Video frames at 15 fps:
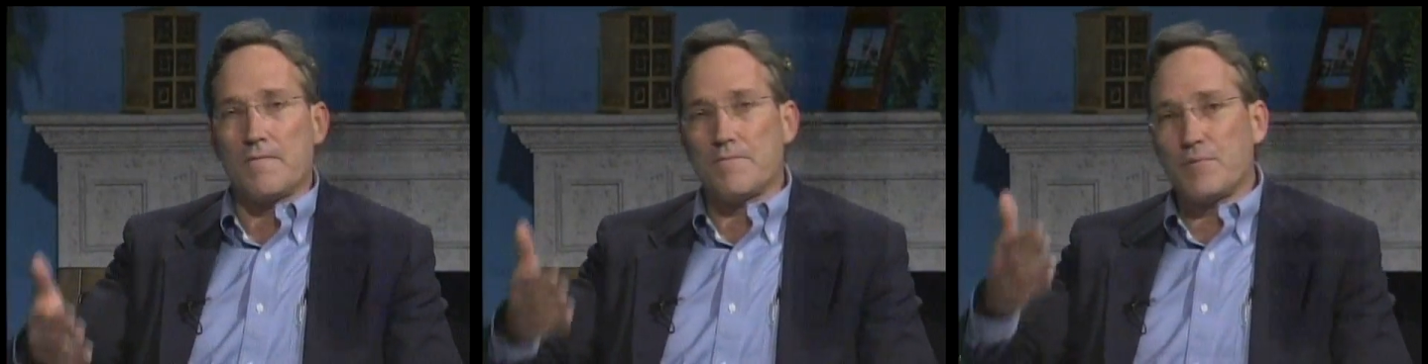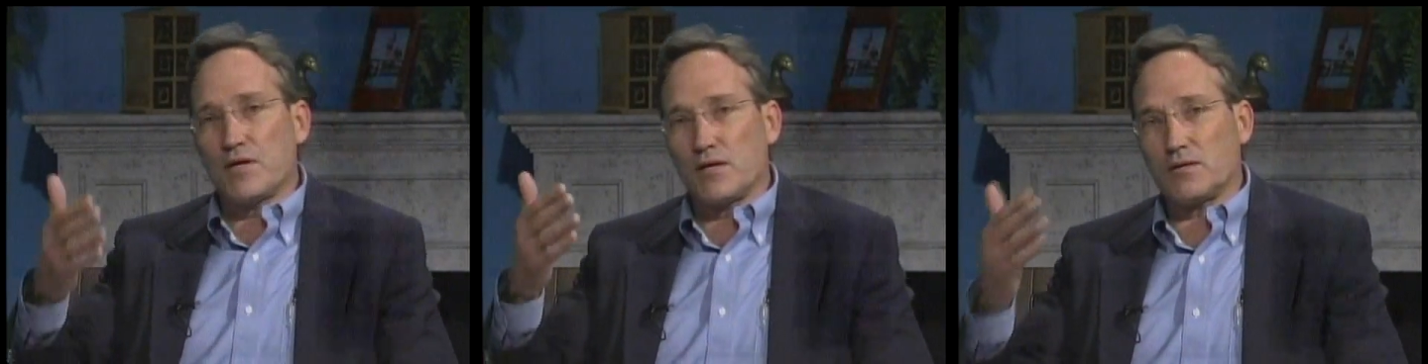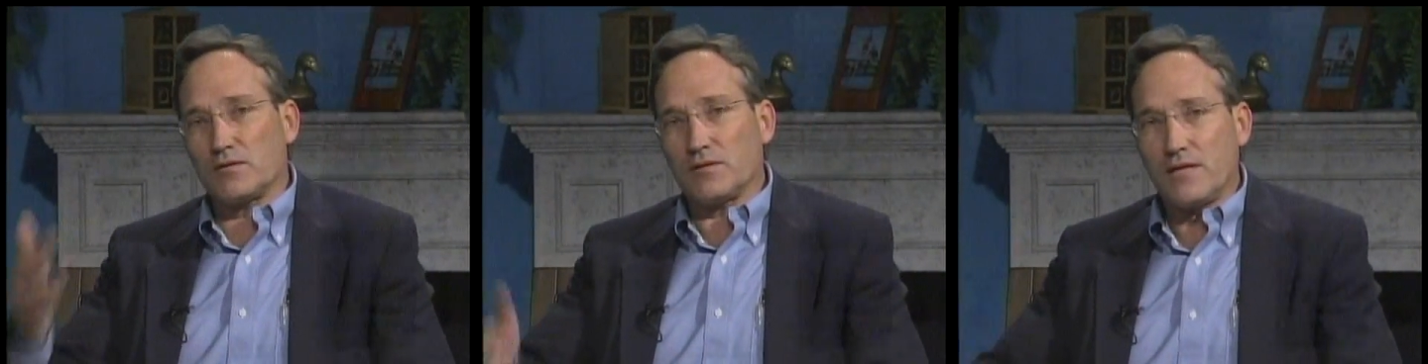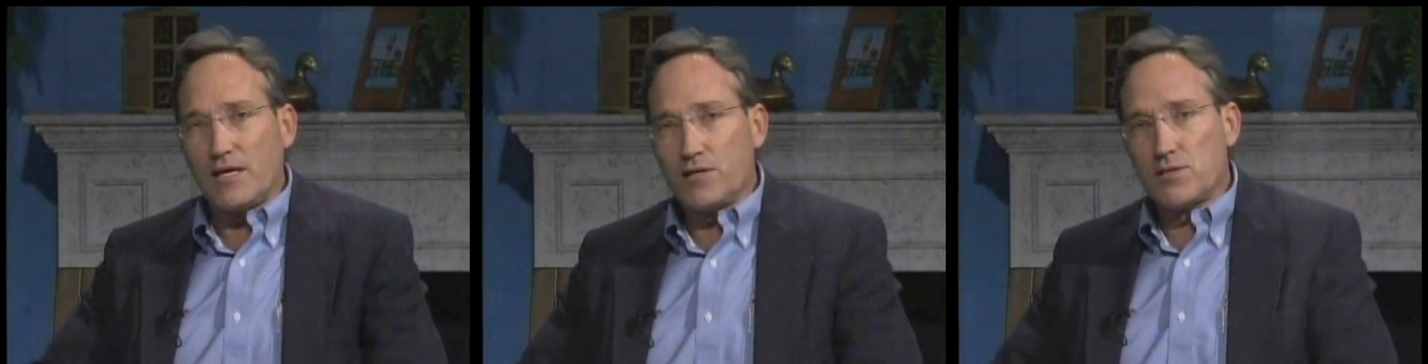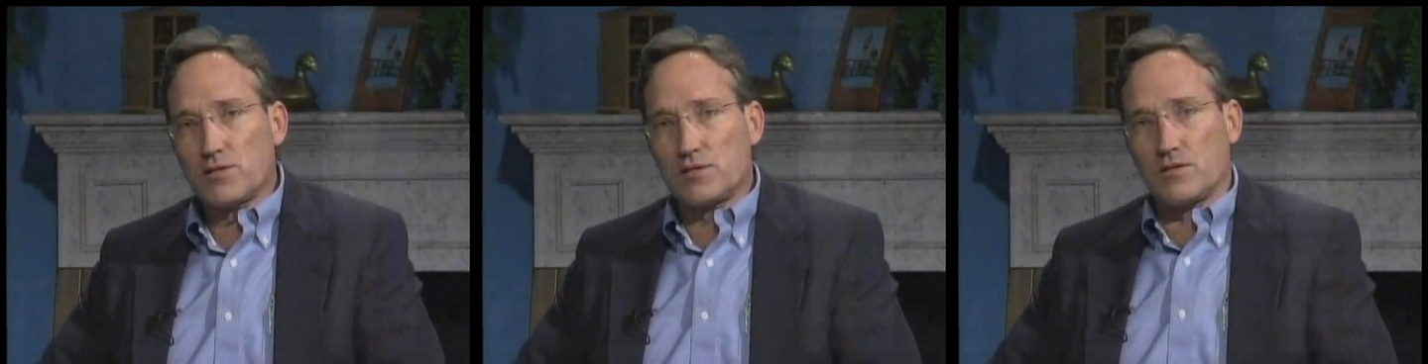But at
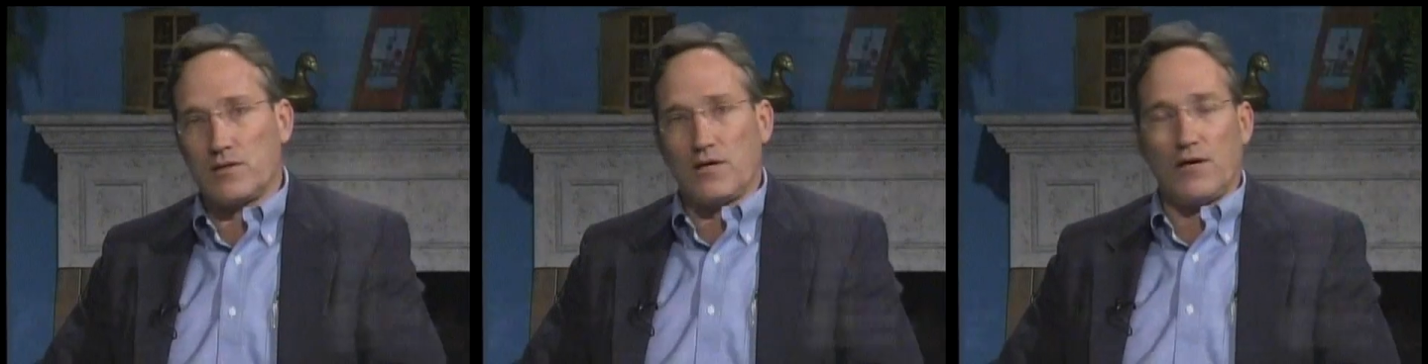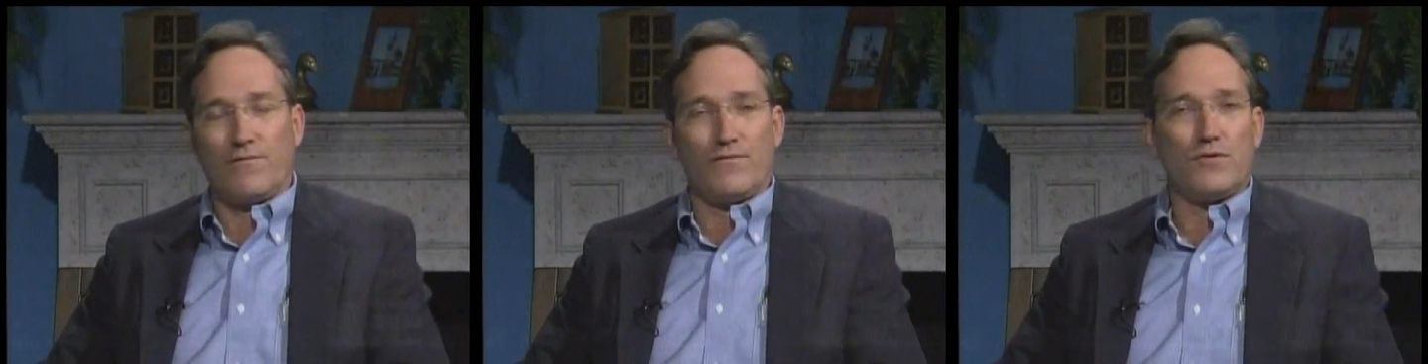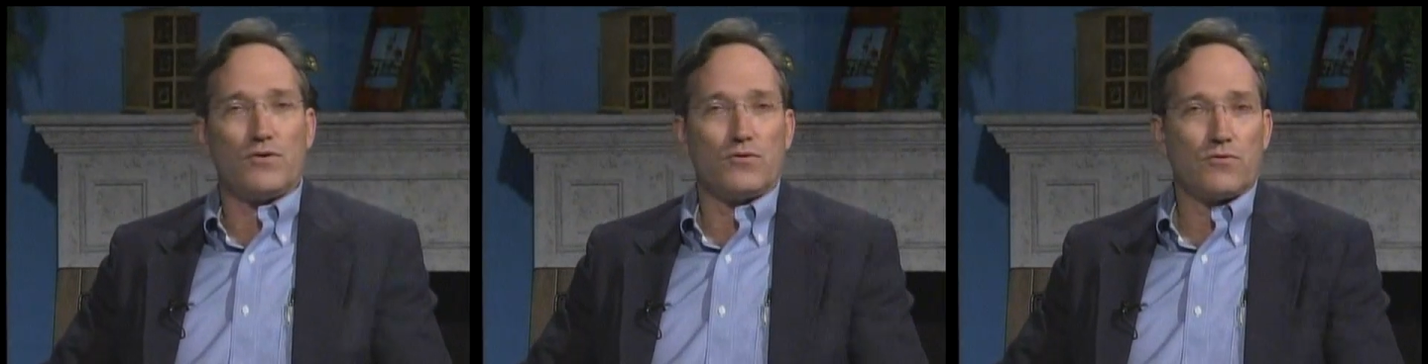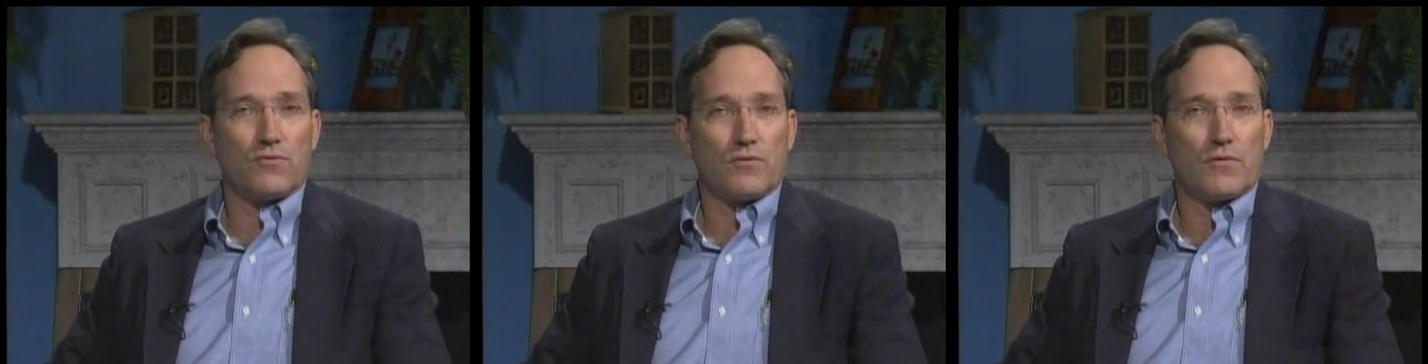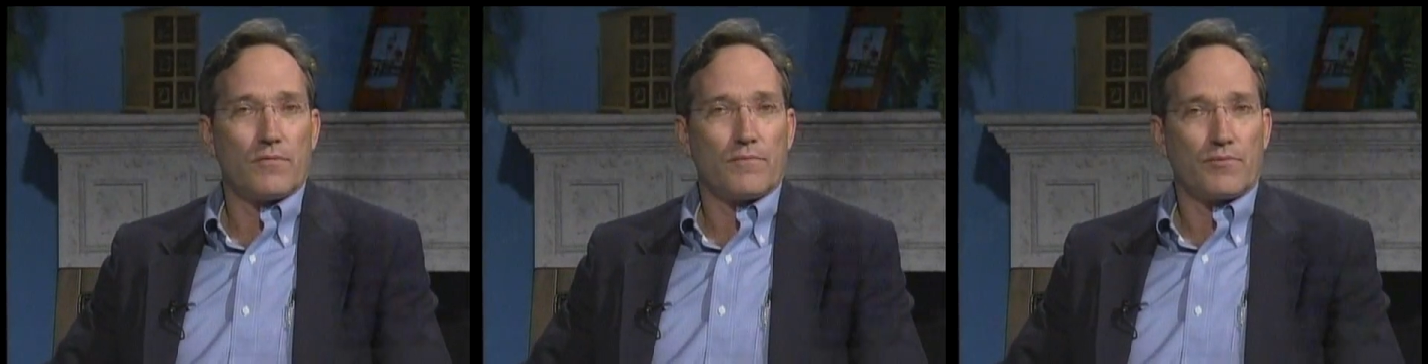least if you
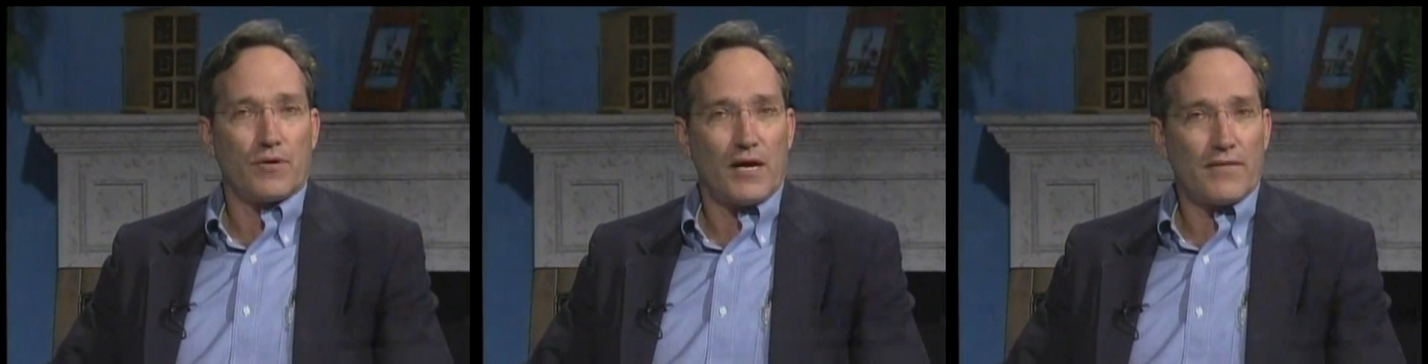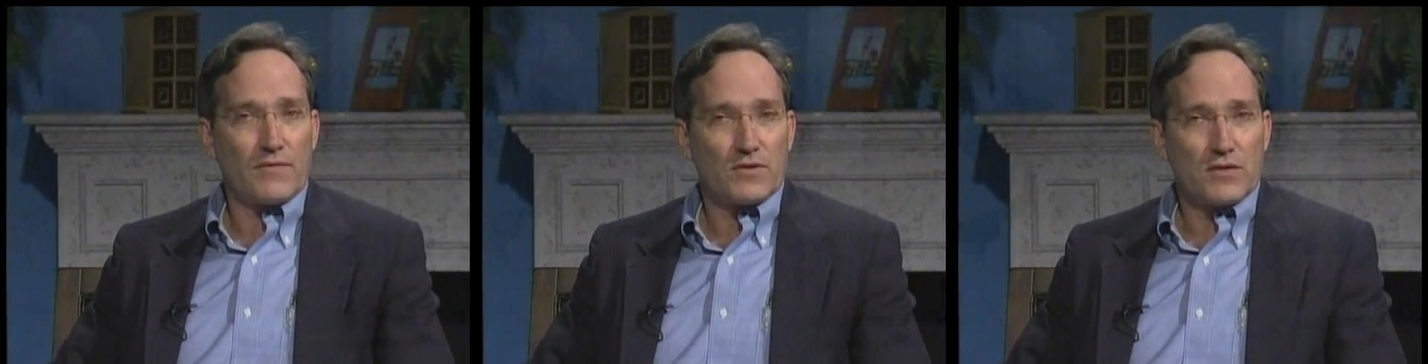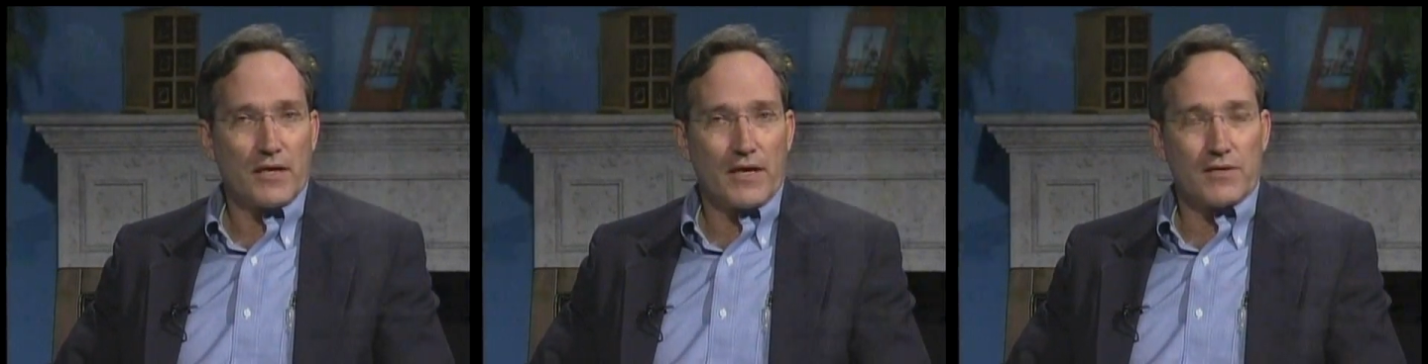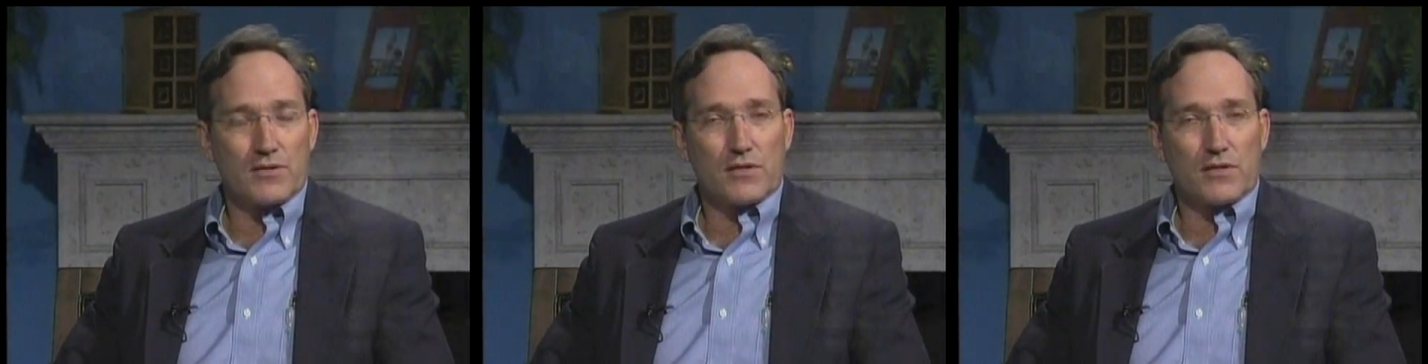privatize